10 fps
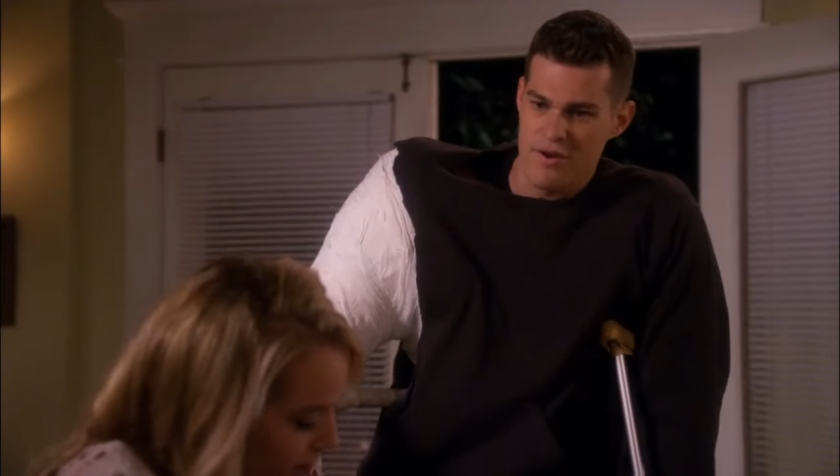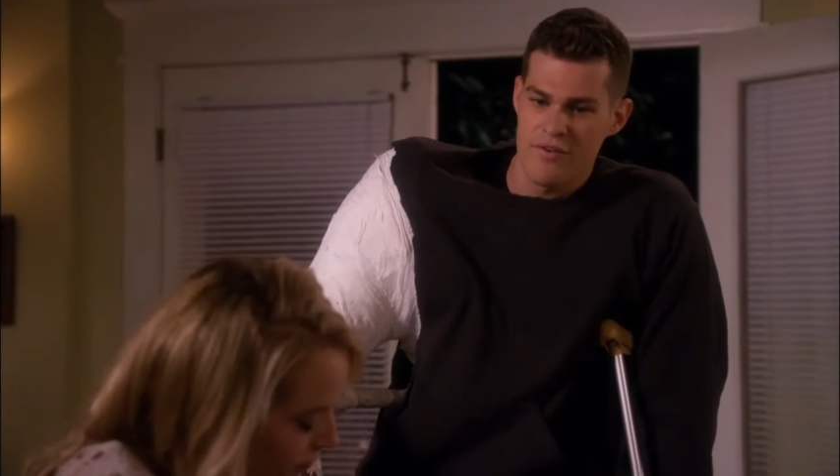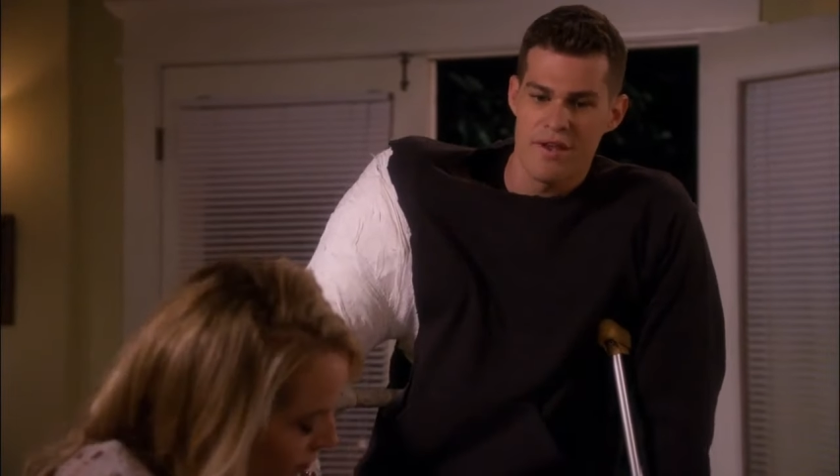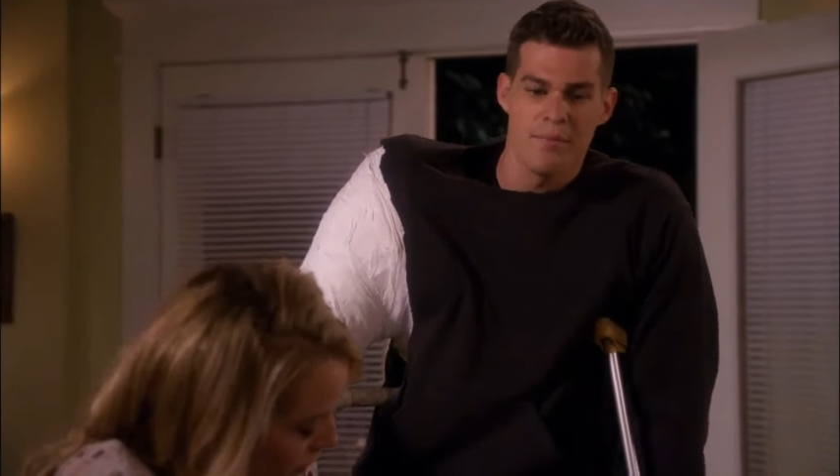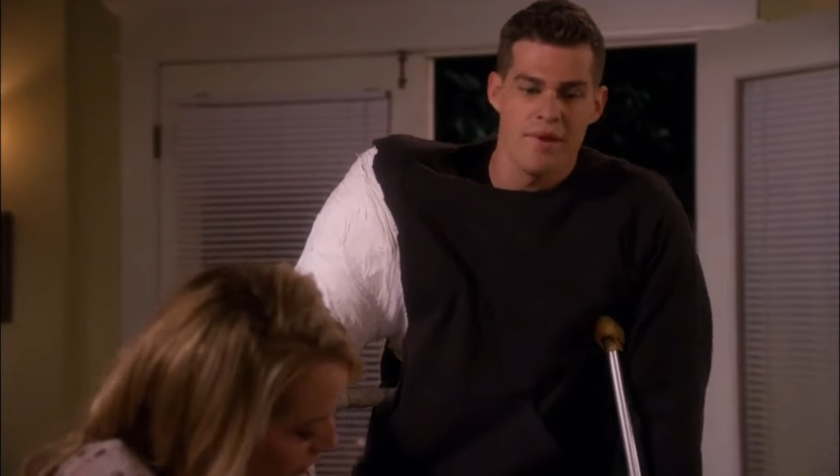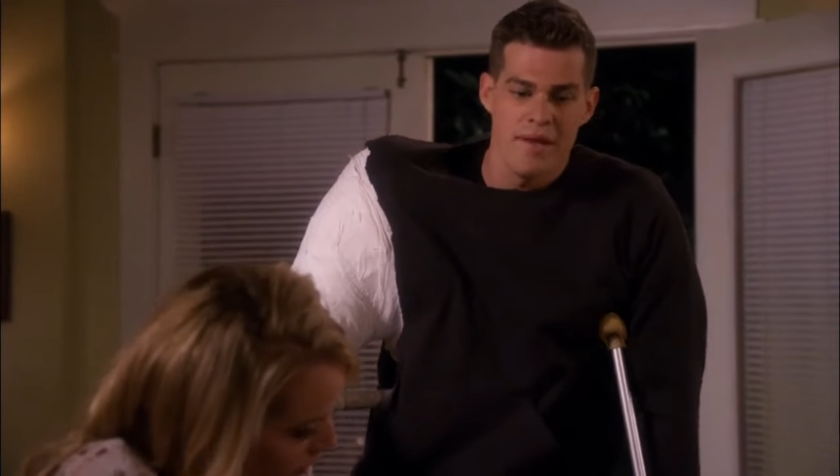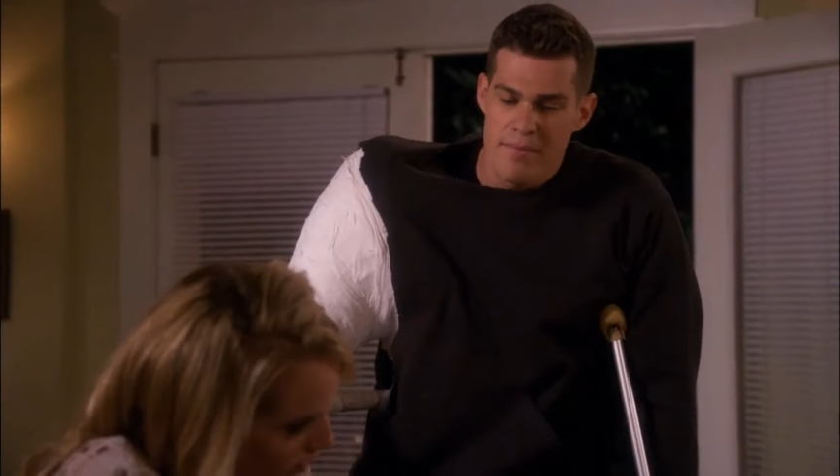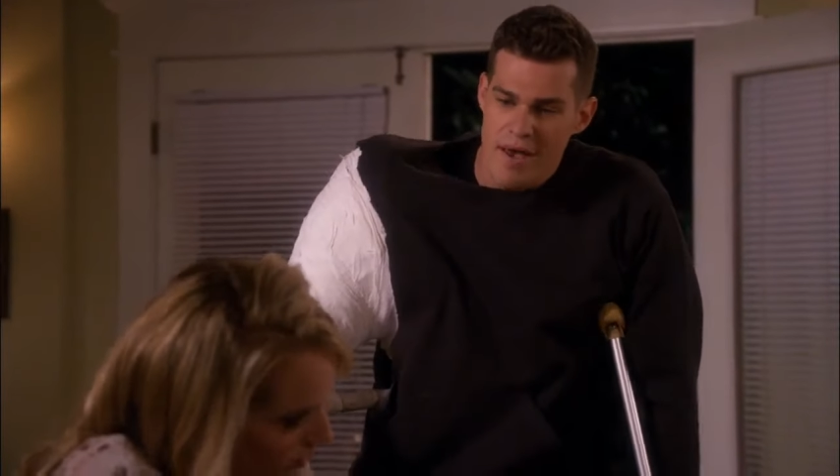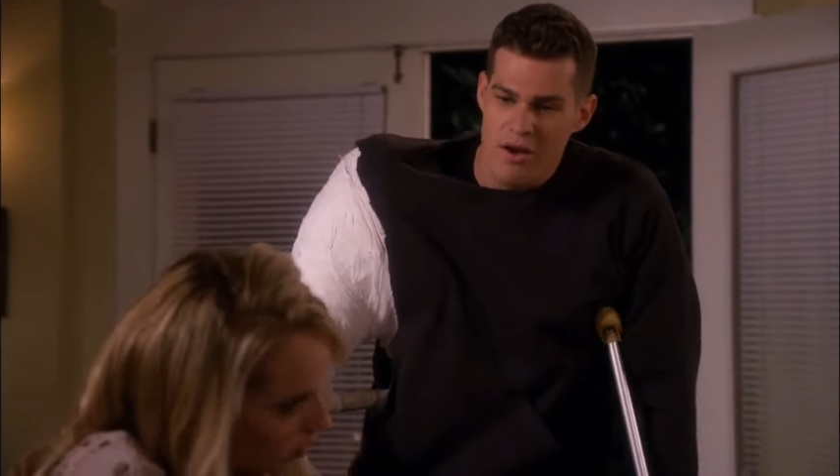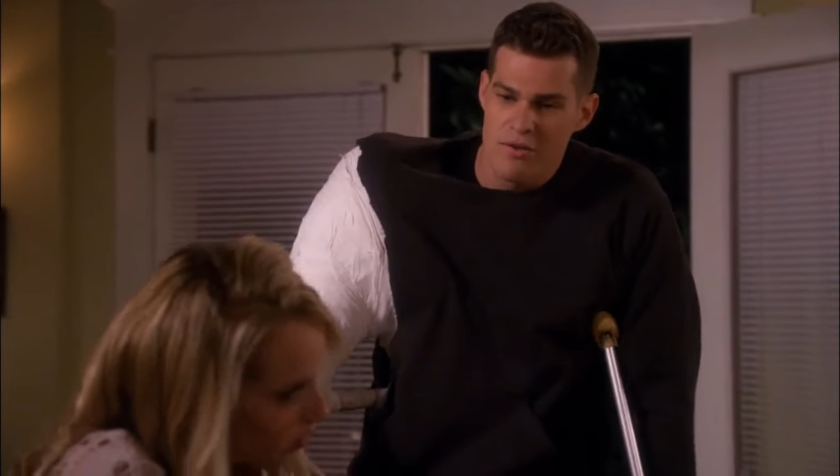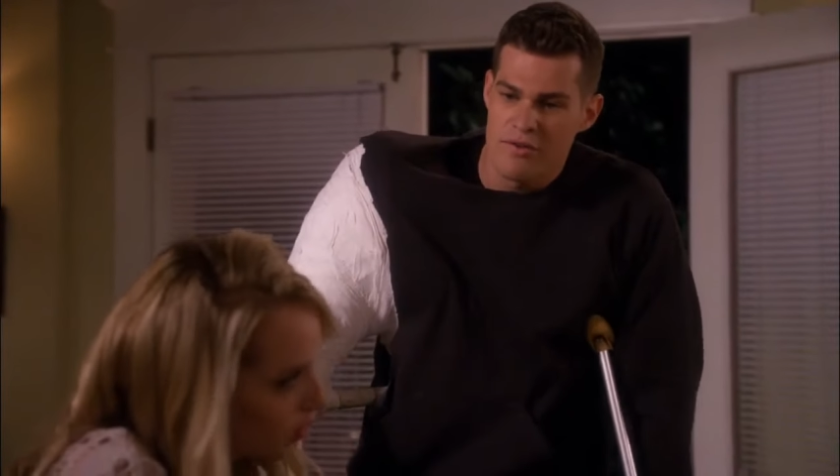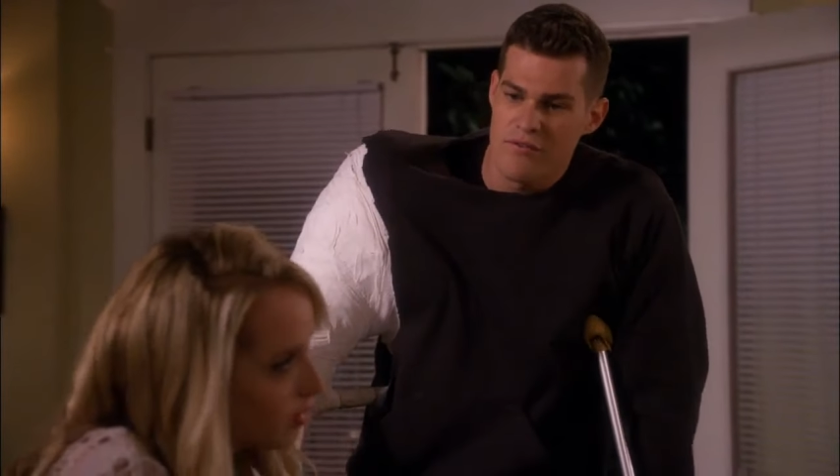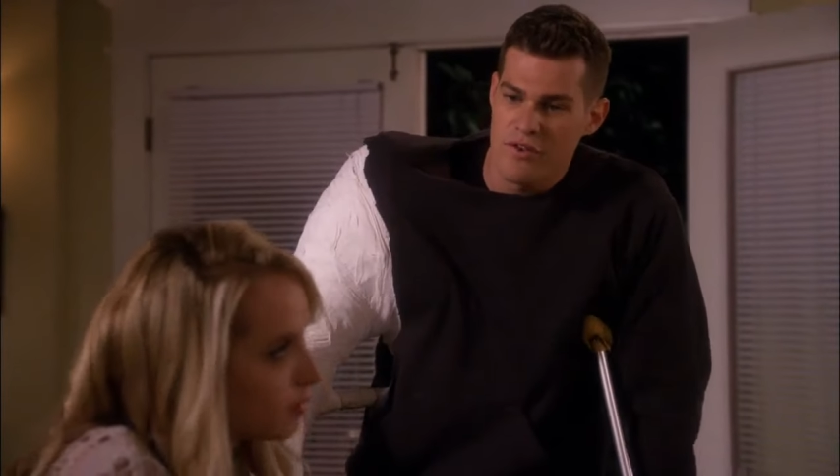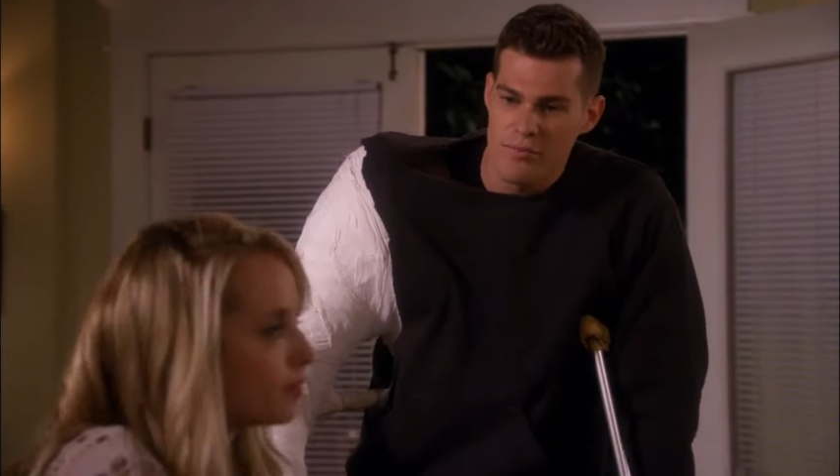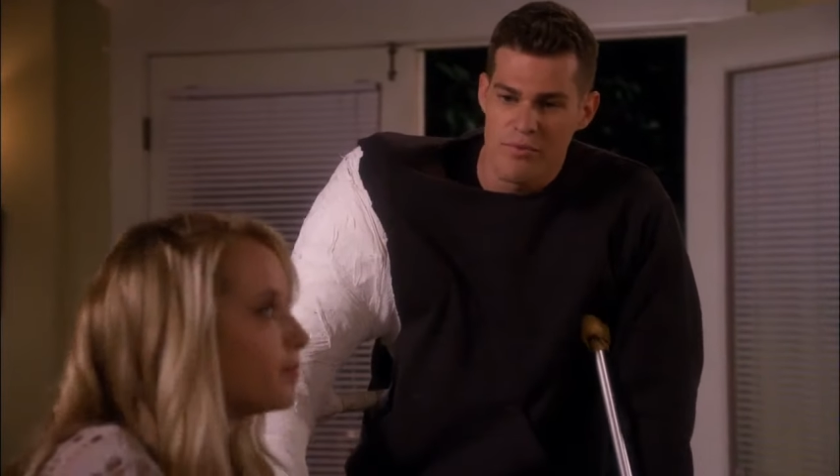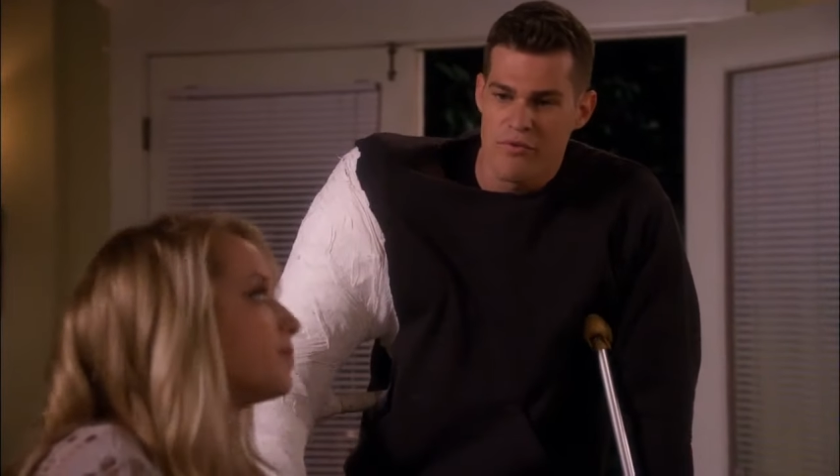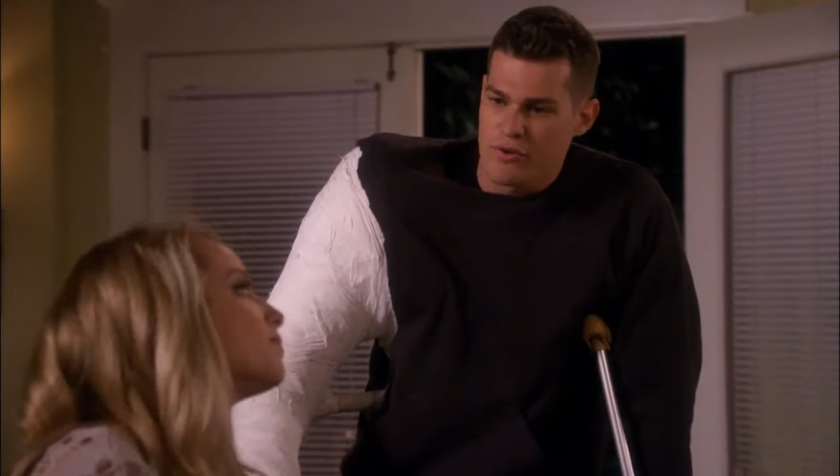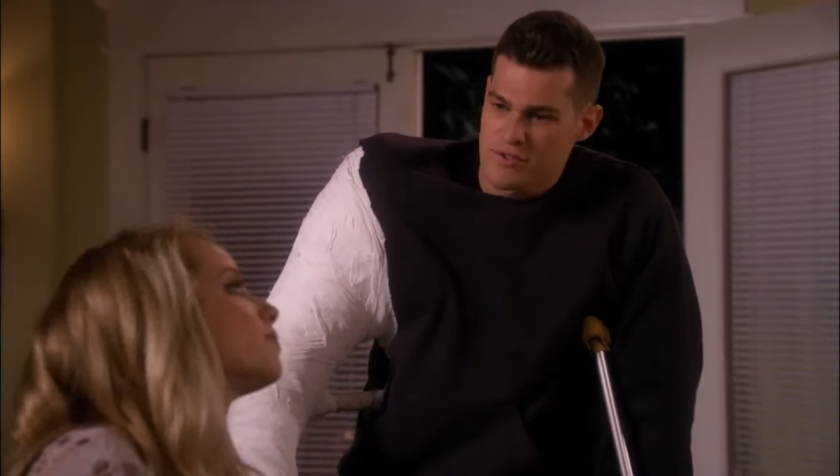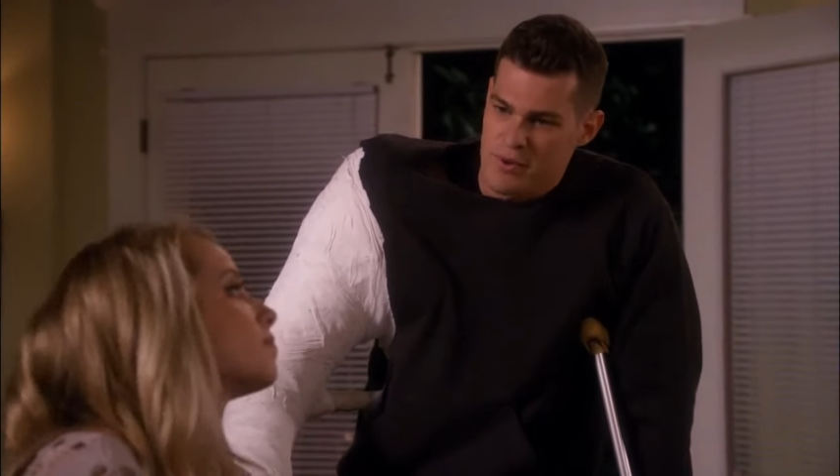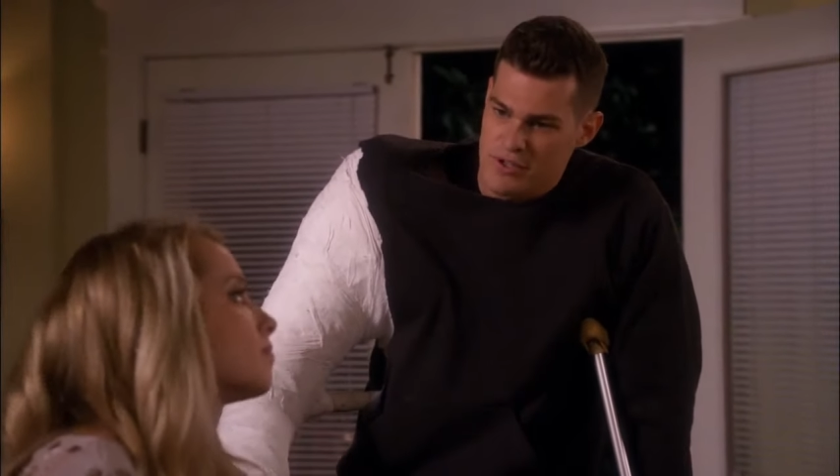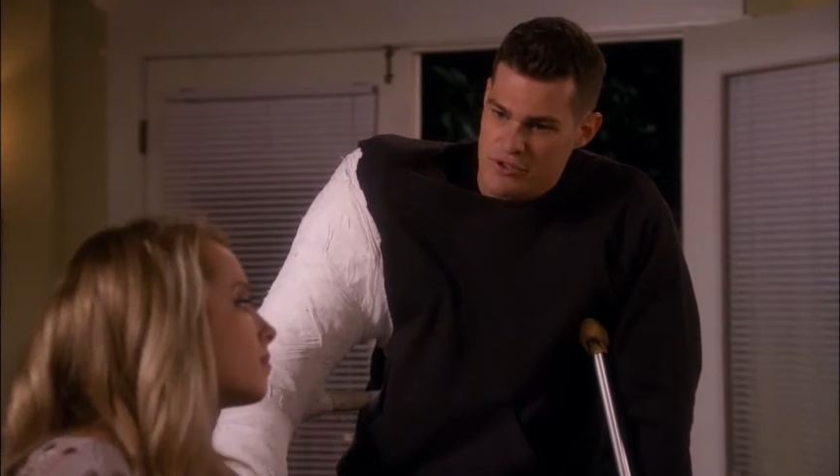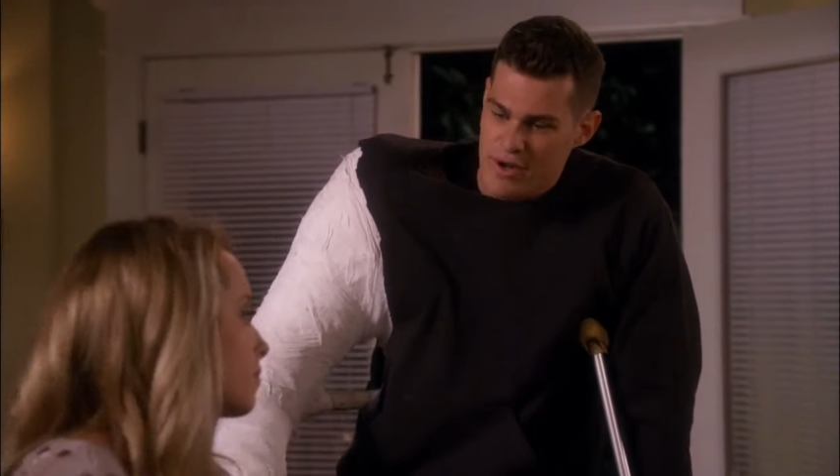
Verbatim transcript: off, and I'm getting back on the field before spring